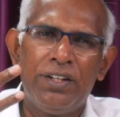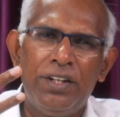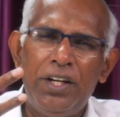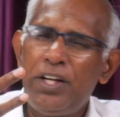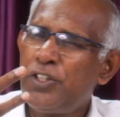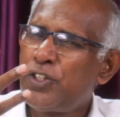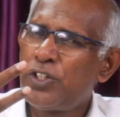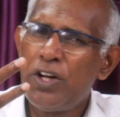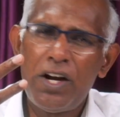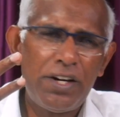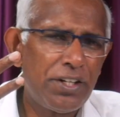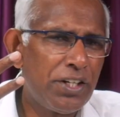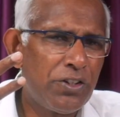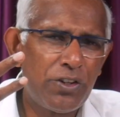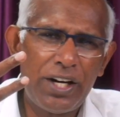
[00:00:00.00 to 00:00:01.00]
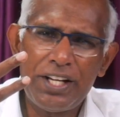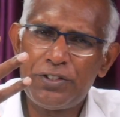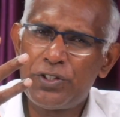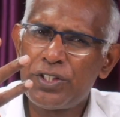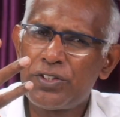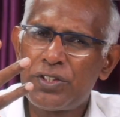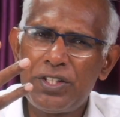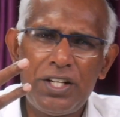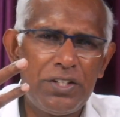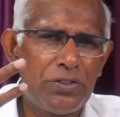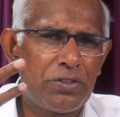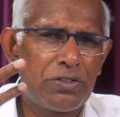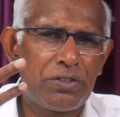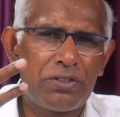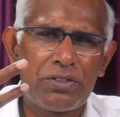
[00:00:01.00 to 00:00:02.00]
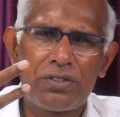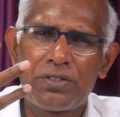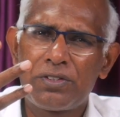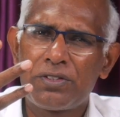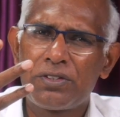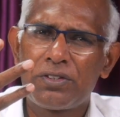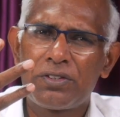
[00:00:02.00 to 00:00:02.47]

it's not in righteousness.